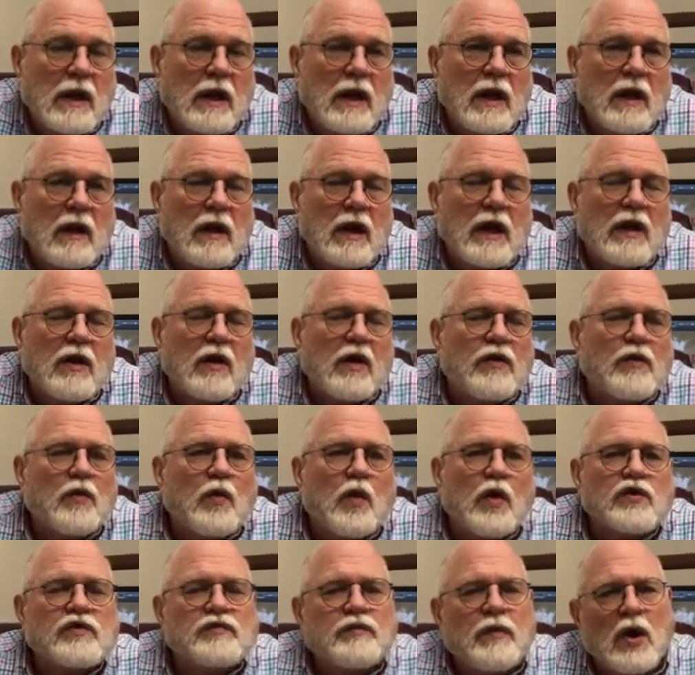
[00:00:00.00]
In other
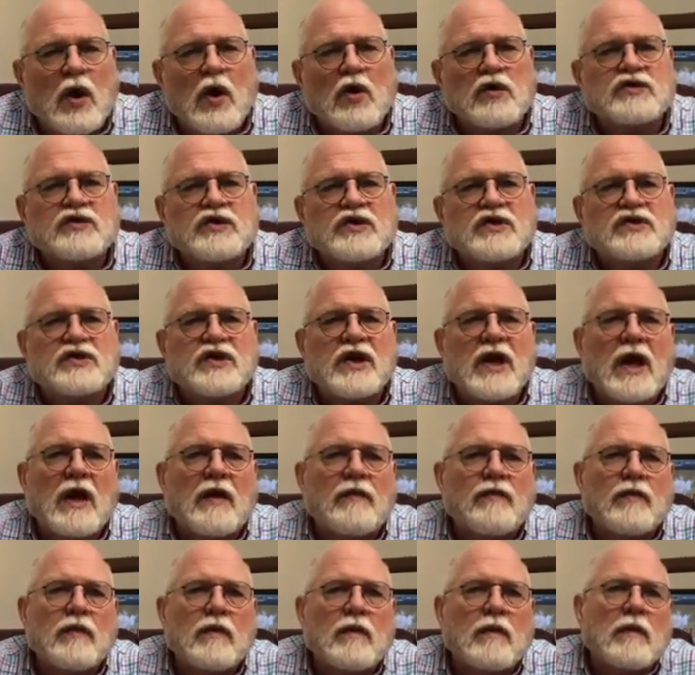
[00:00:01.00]
words, Paul sees
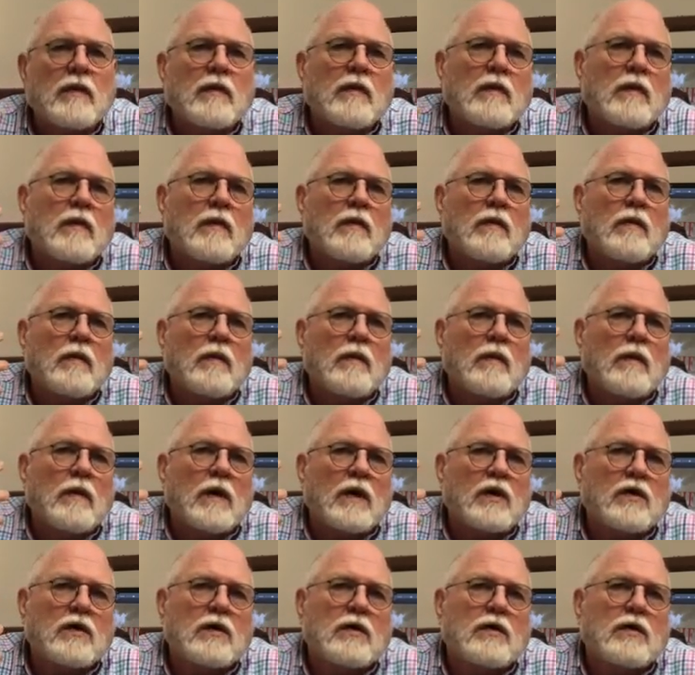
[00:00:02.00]
that the